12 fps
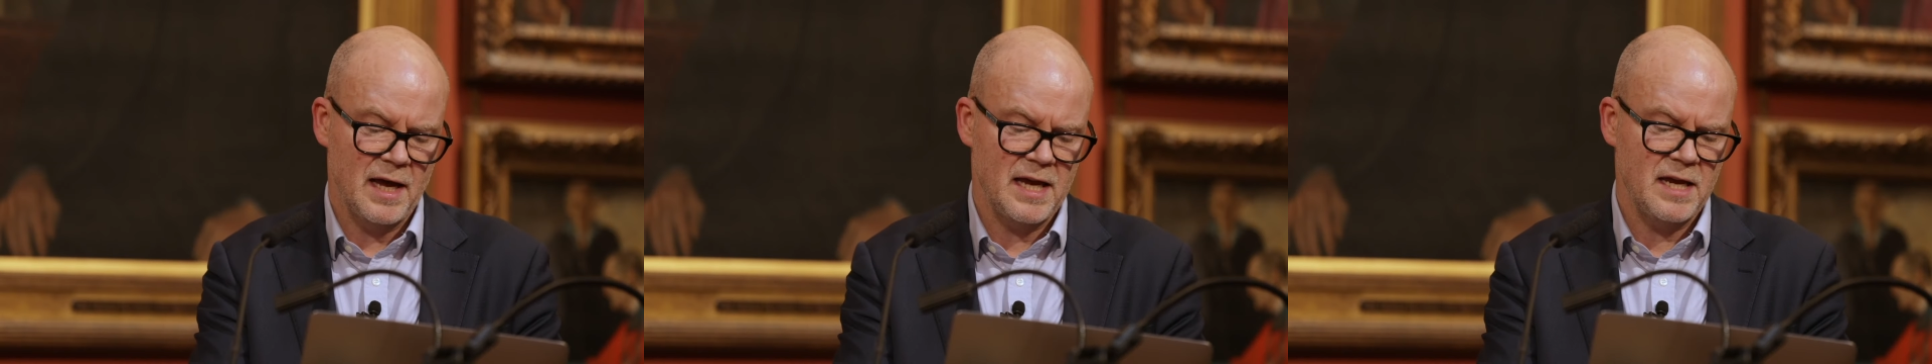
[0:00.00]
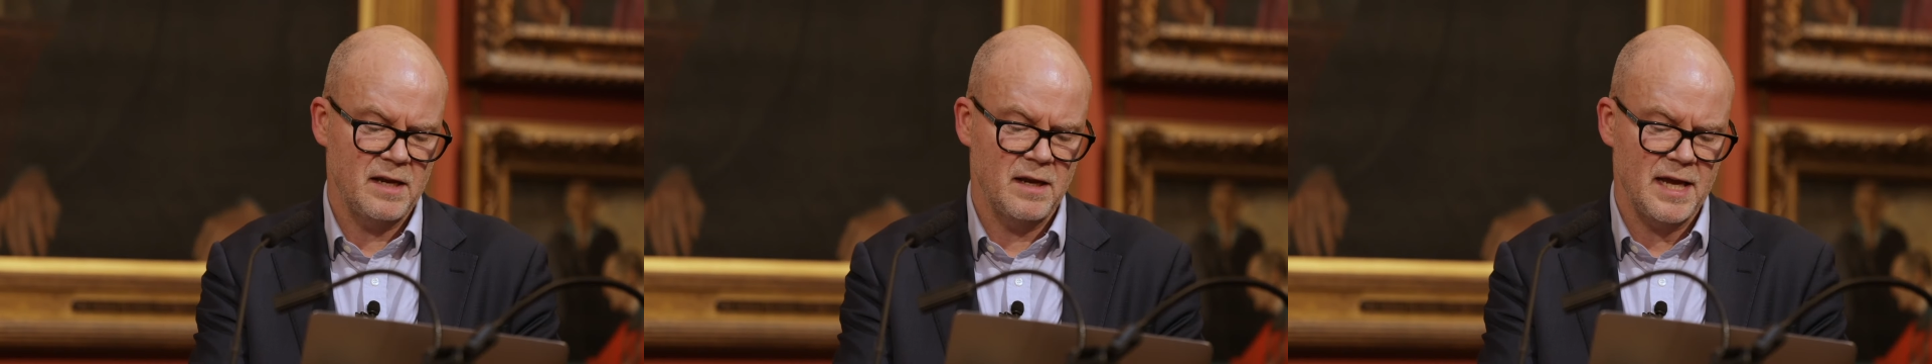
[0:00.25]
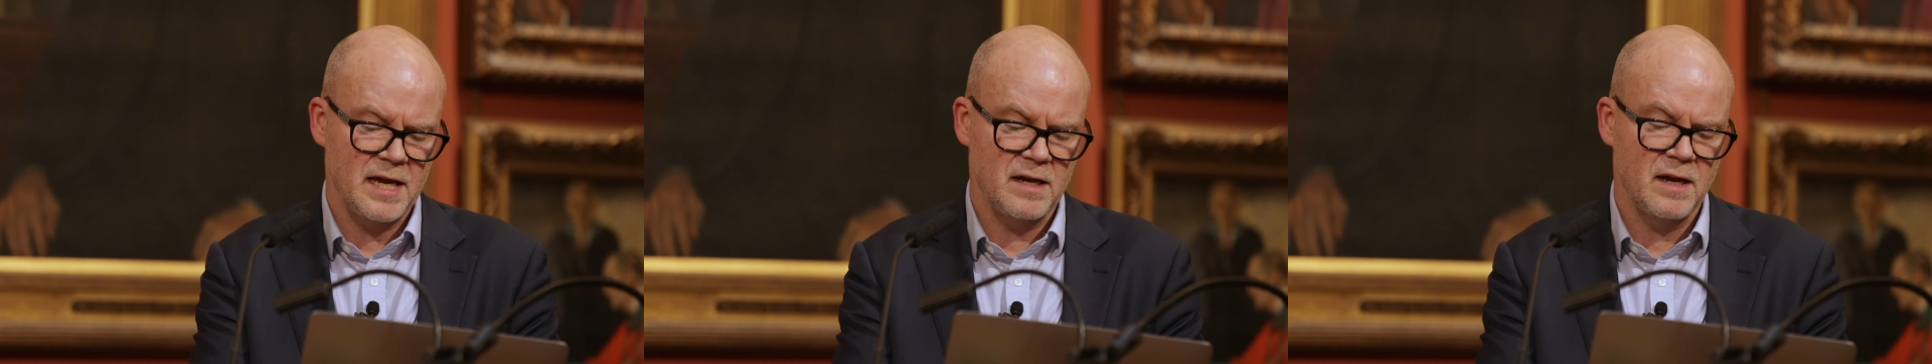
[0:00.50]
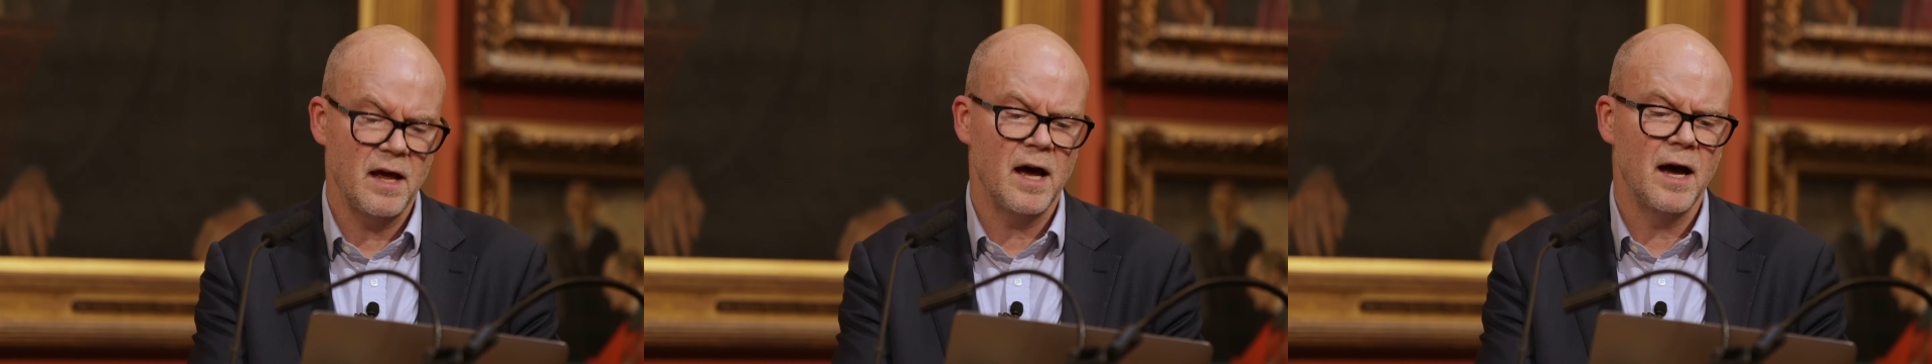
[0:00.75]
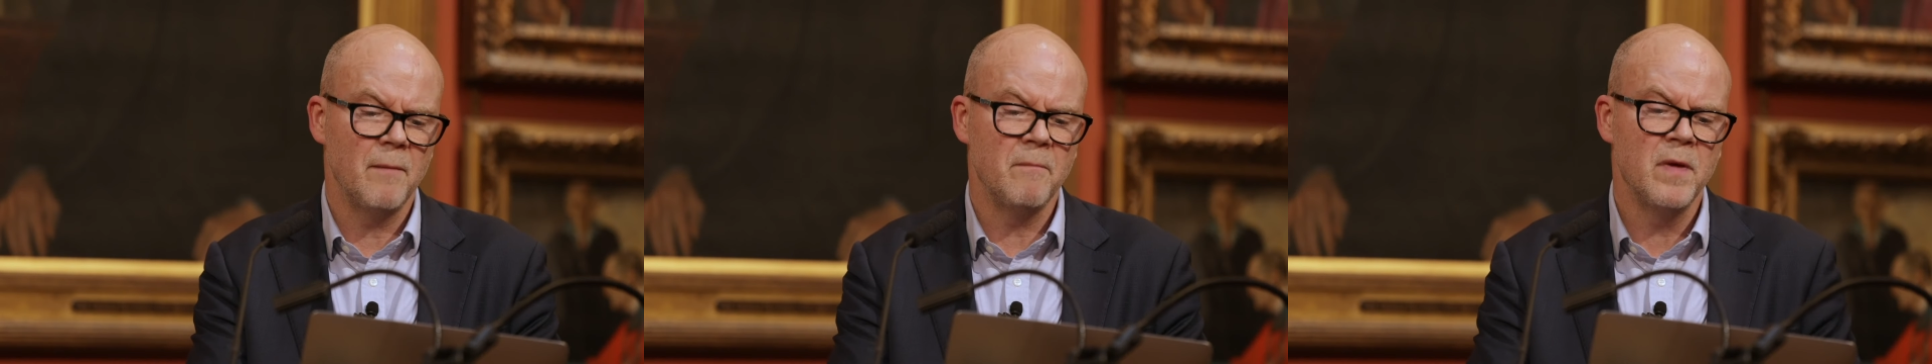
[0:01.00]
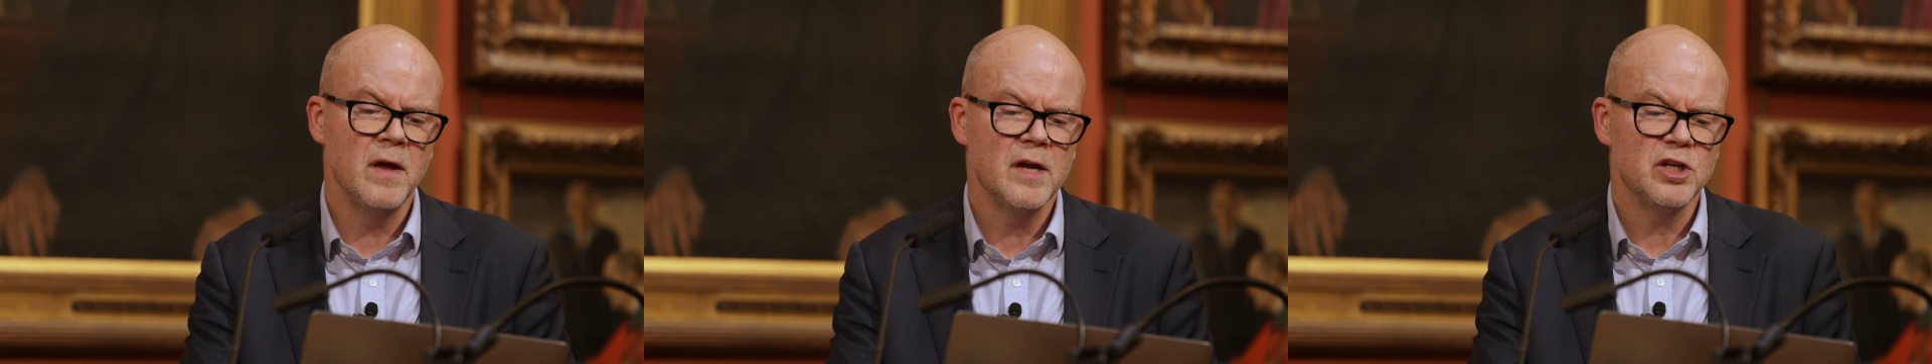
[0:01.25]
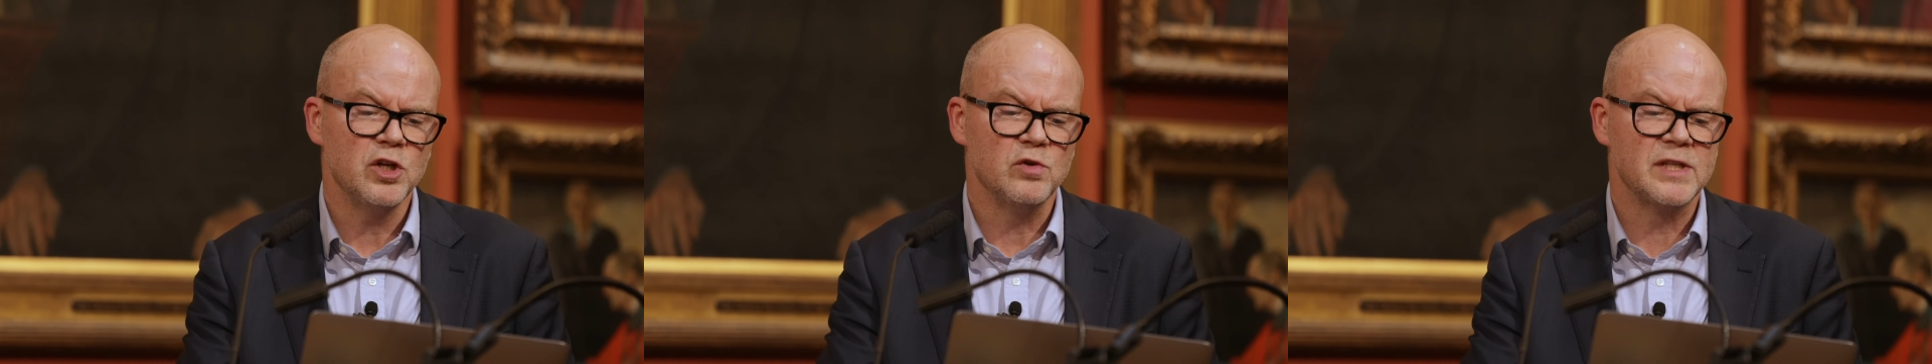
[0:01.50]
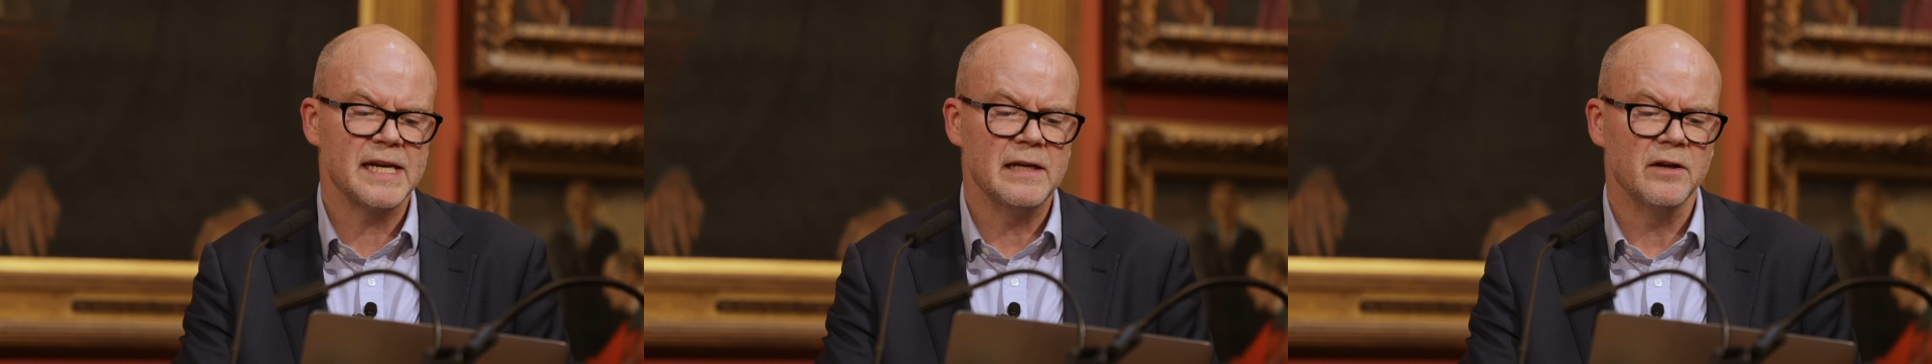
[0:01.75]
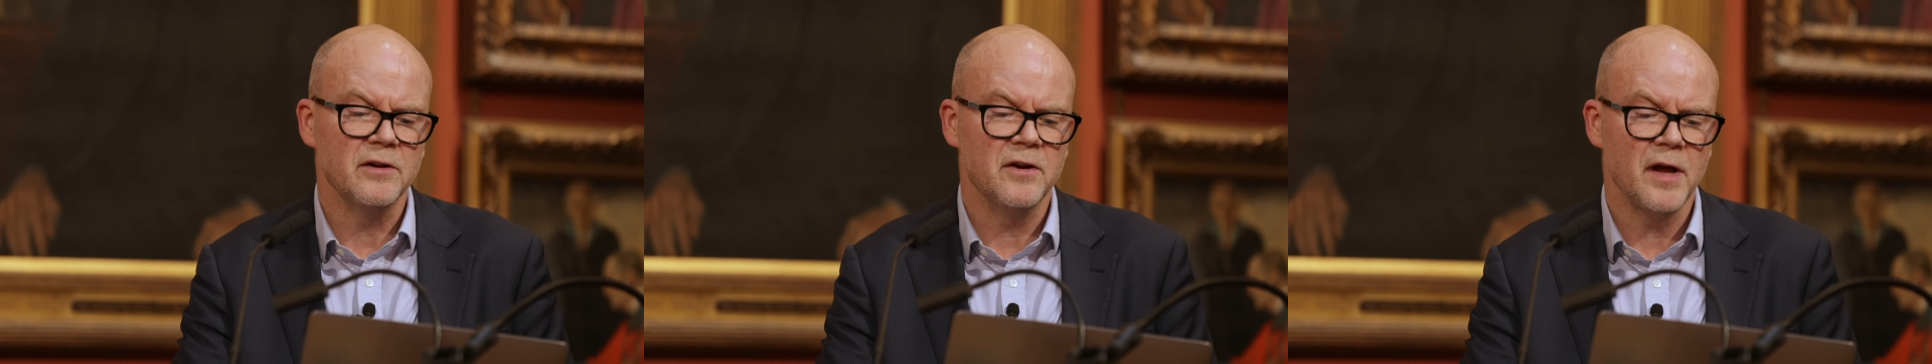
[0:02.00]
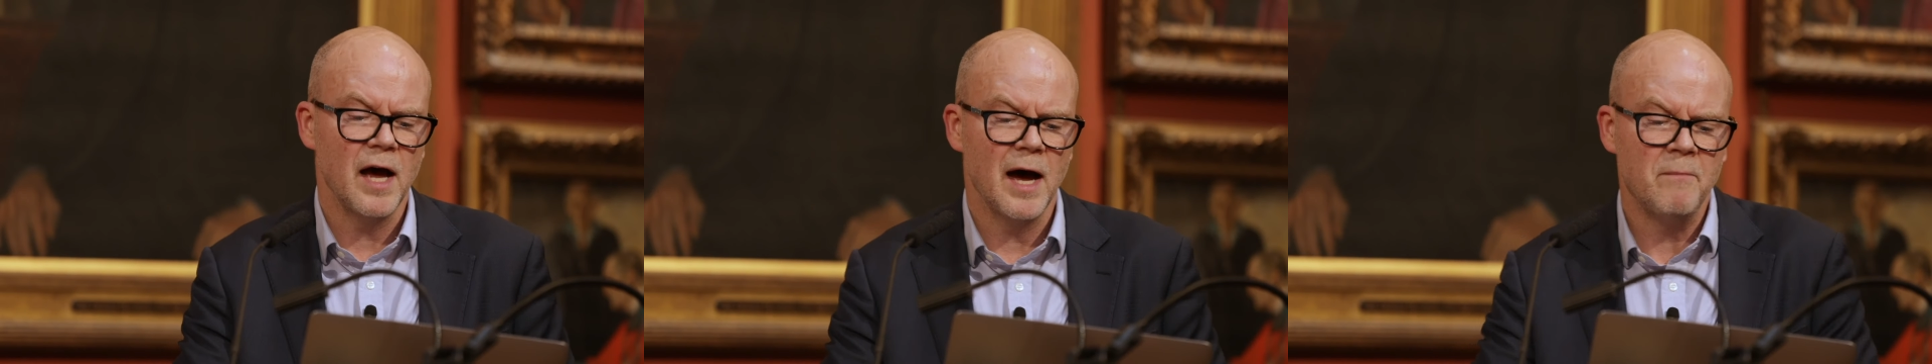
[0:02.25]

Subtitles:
in New Zealand.